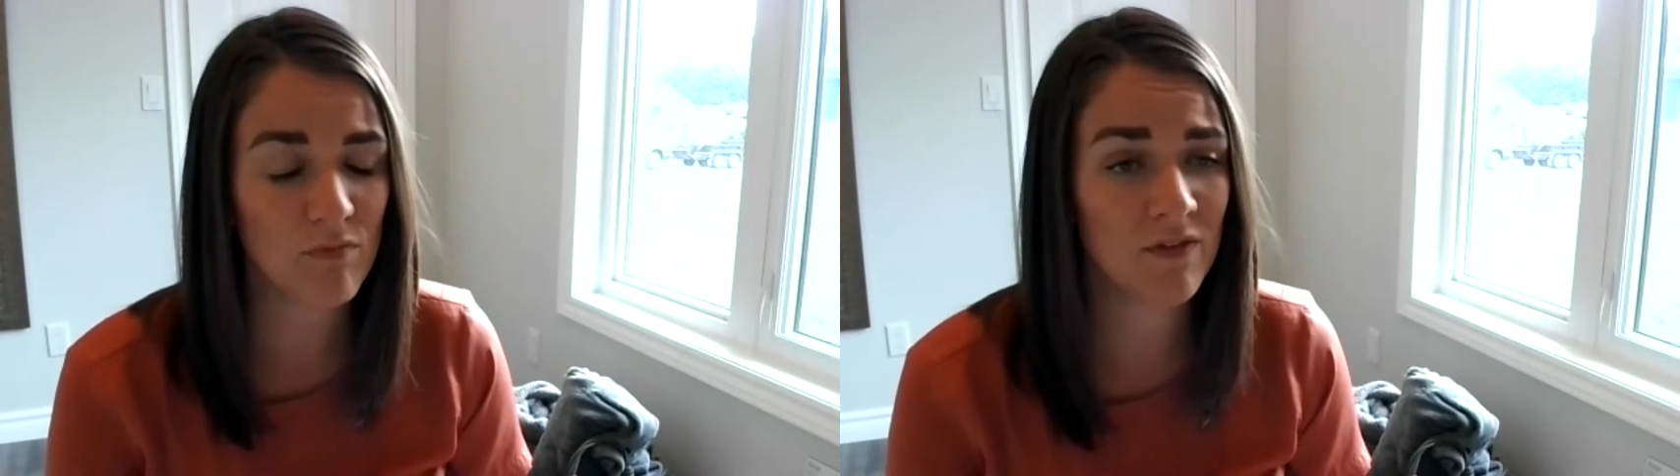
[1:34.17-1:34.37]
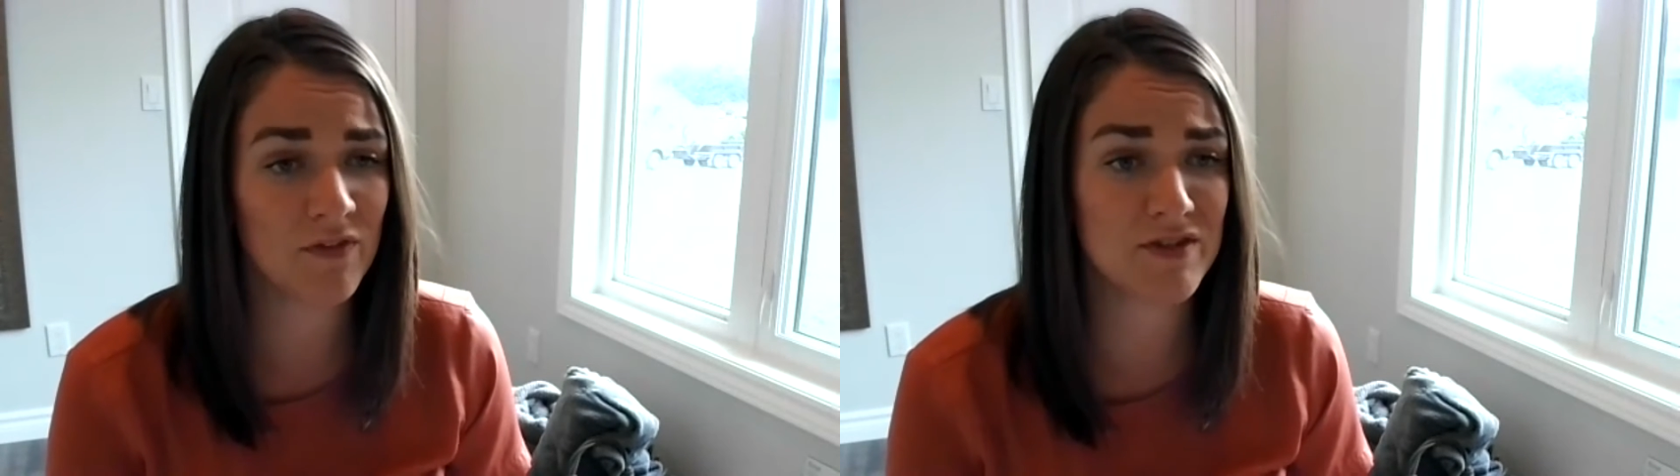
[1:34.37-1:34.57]

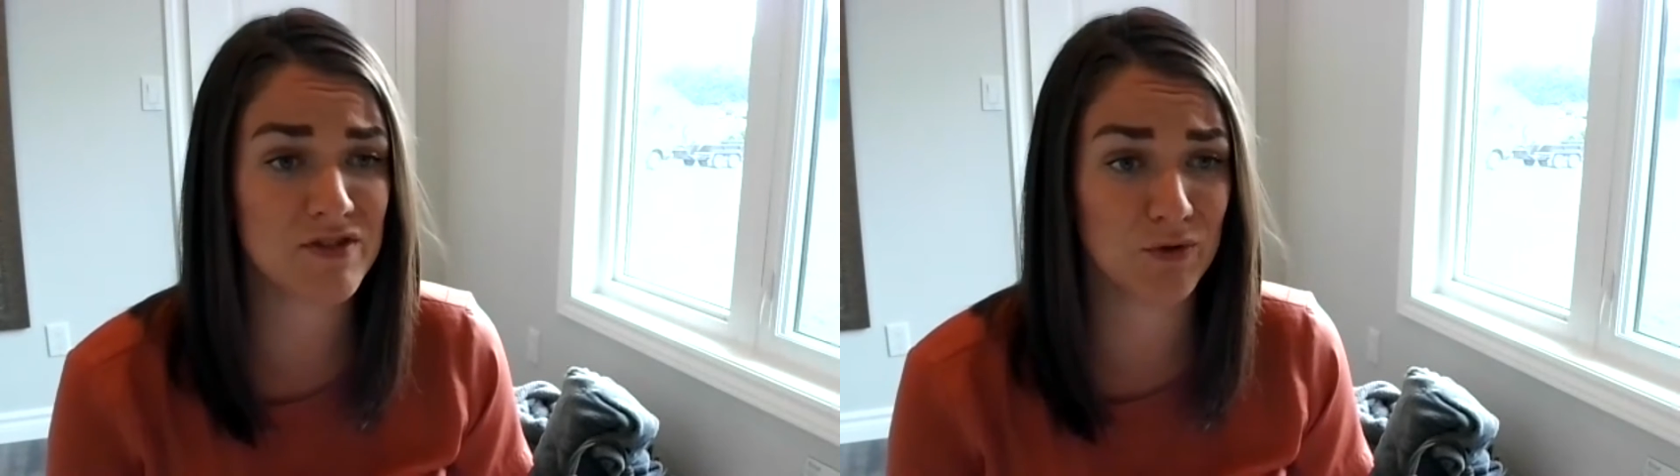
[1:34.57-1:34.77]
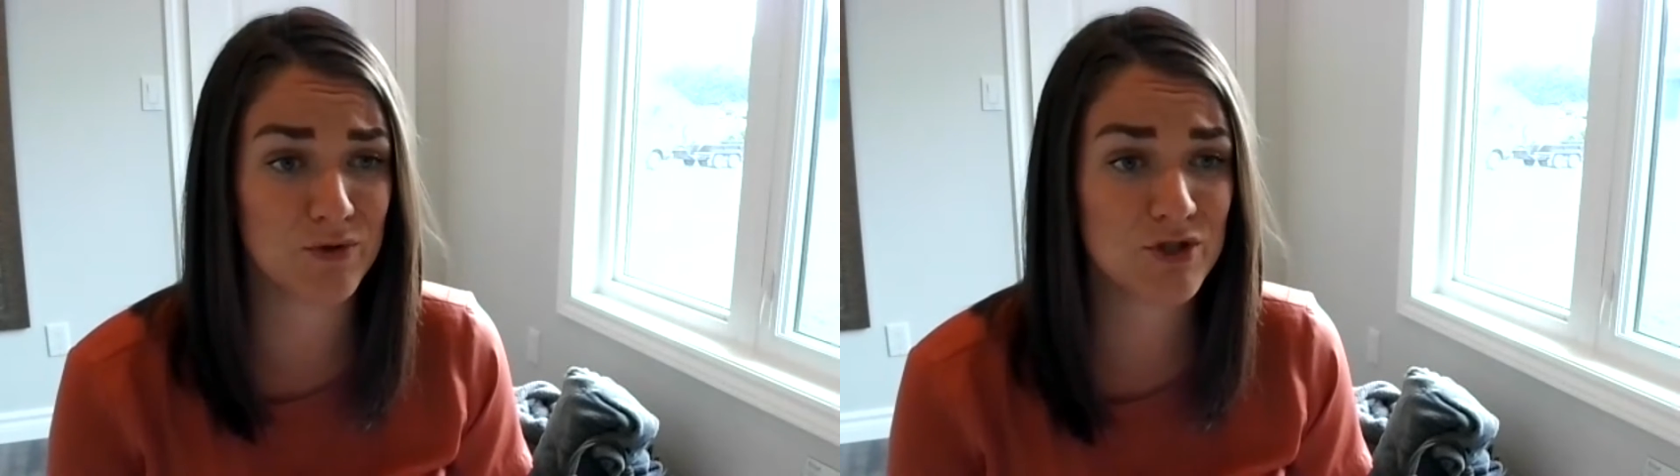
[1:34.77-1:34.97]
The
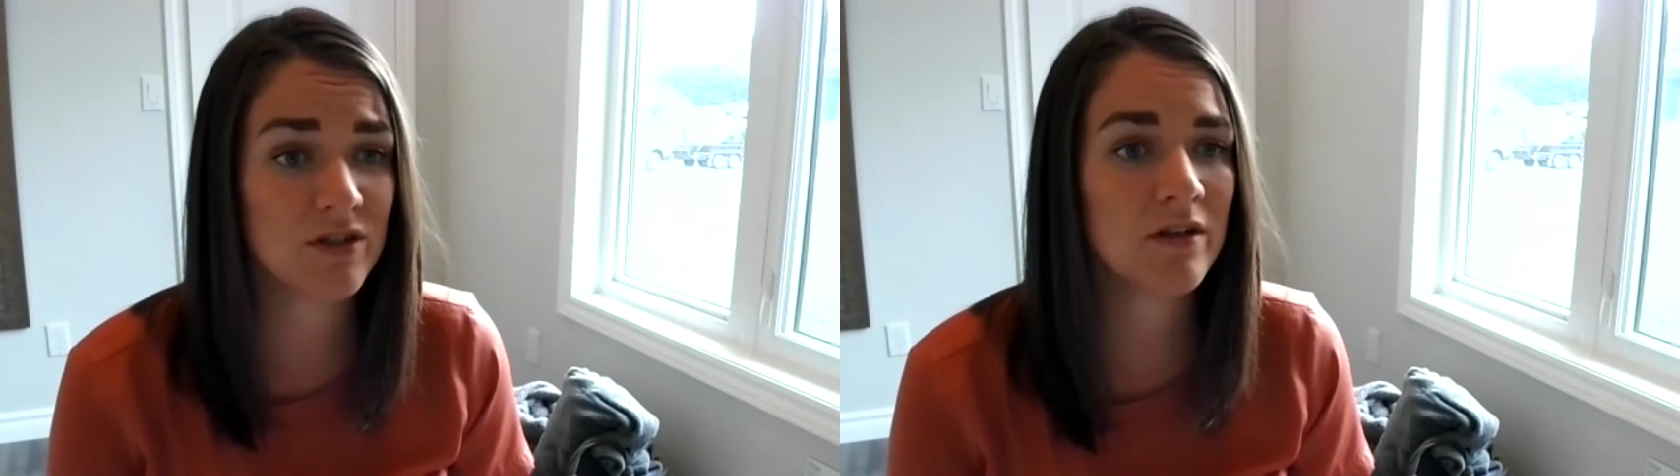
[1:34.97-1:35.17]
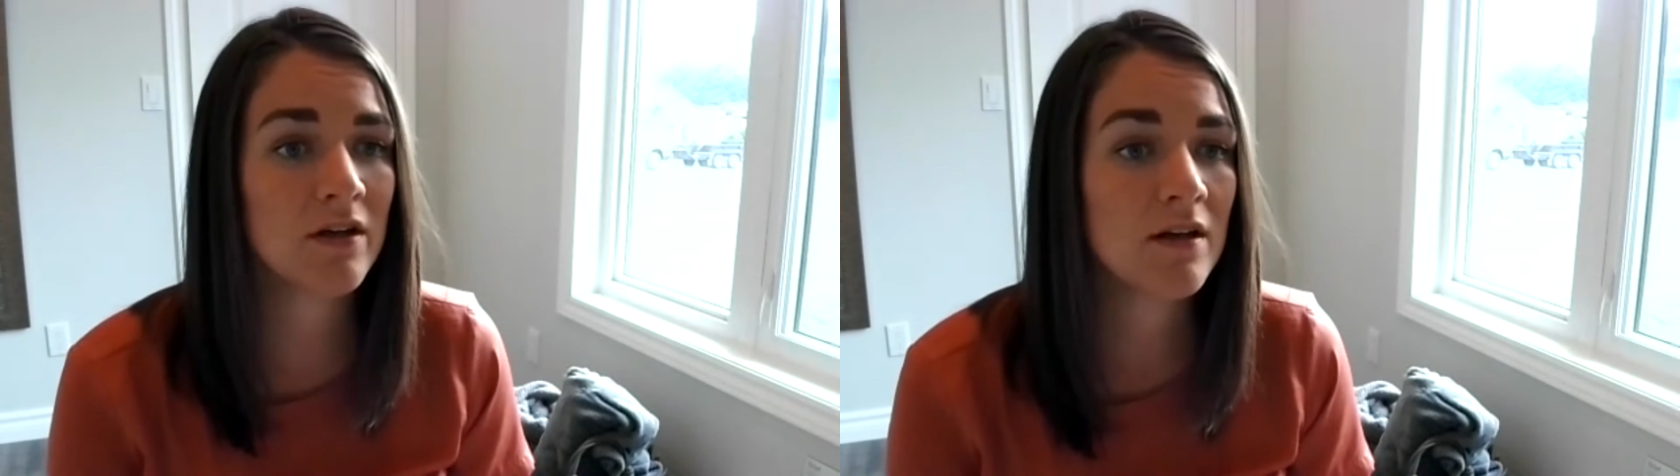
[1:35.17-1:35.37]

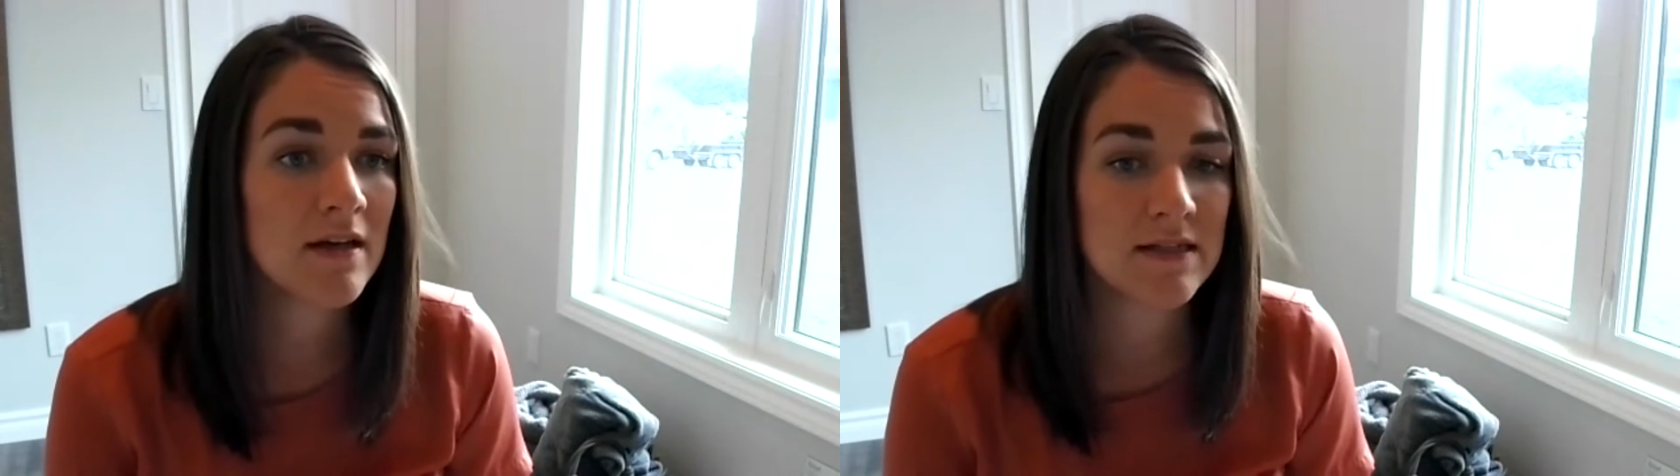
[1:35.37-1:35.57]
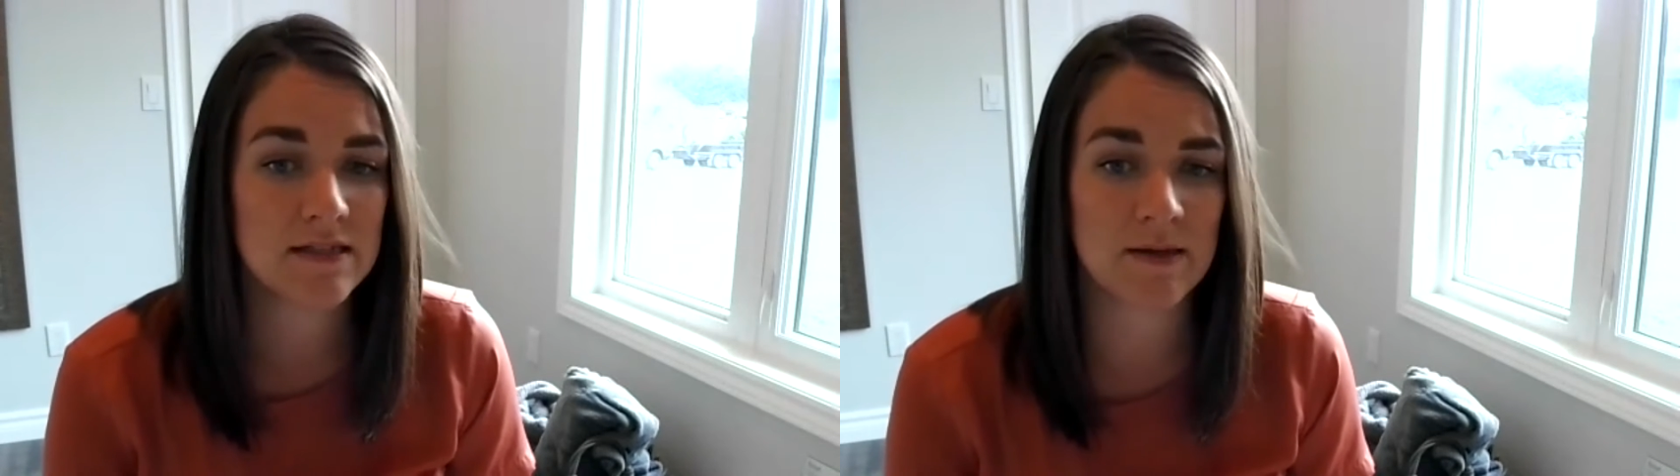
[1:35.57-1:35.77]
solution:
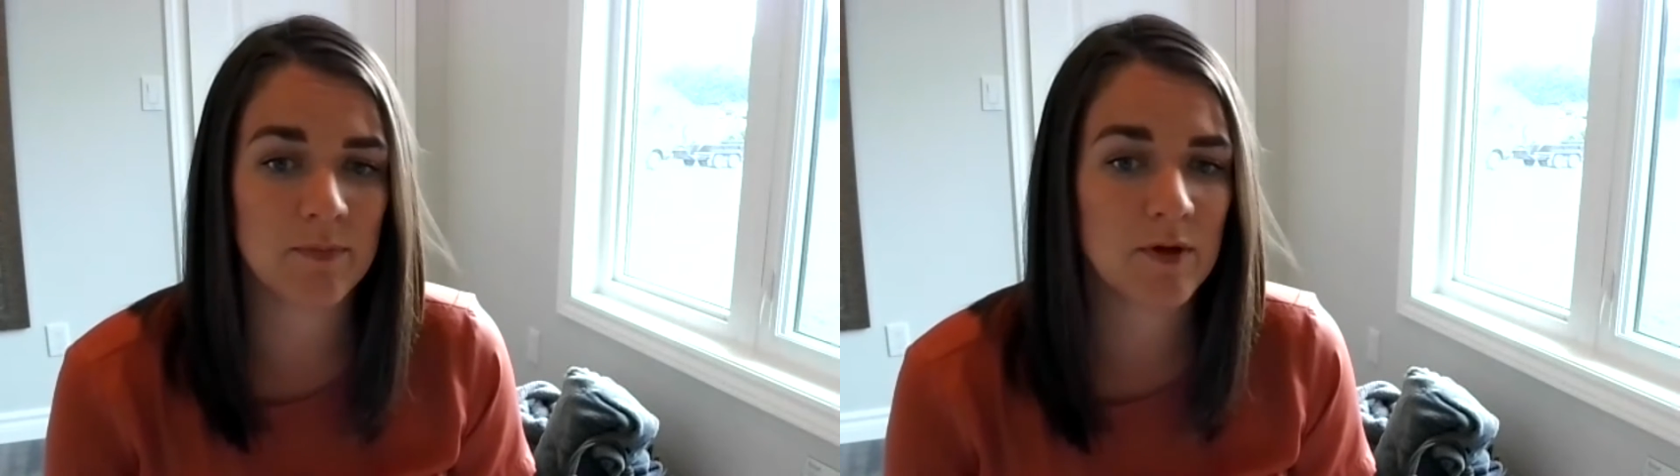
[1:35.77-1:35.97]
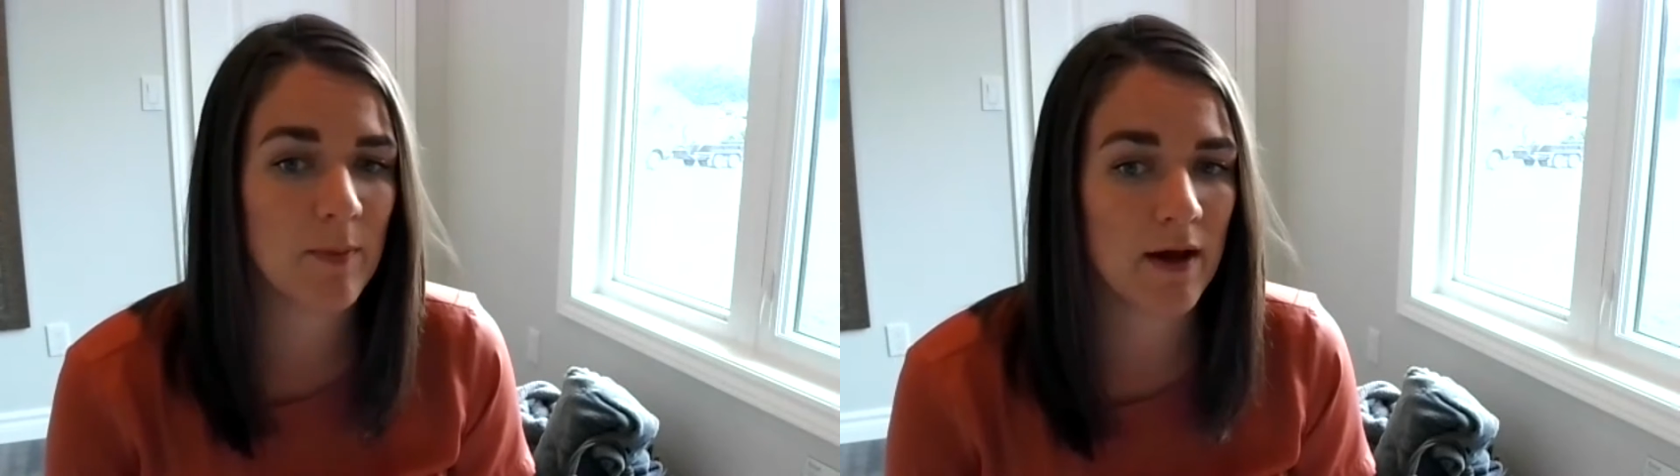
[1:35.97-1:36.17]

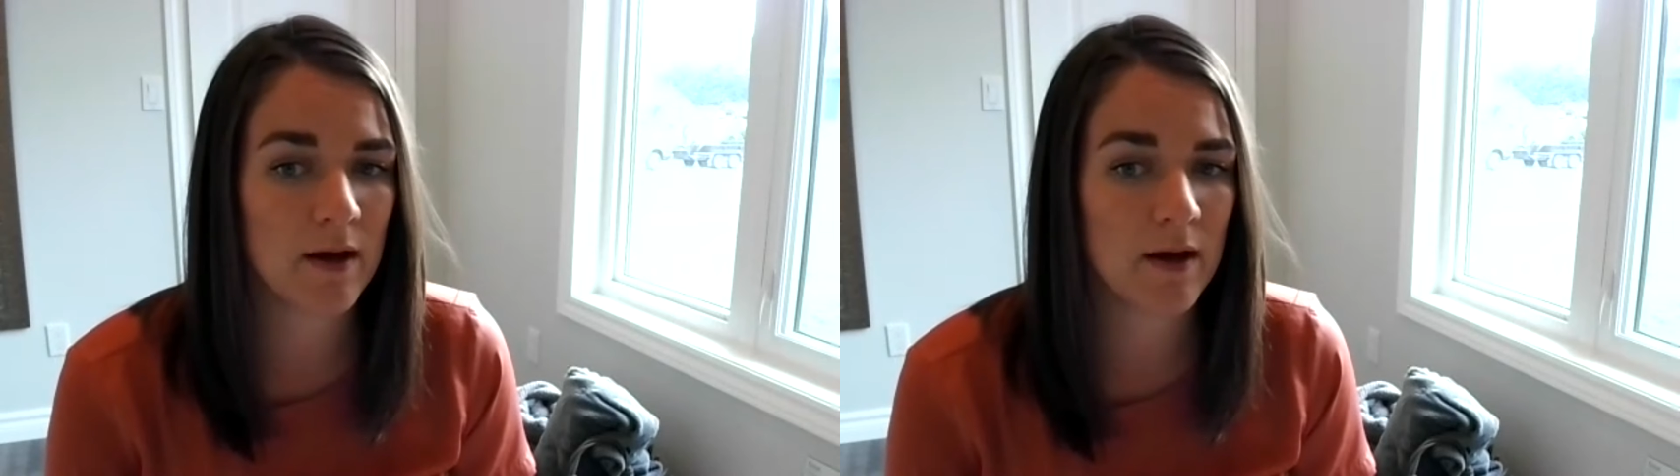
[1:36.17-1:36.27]
simply buy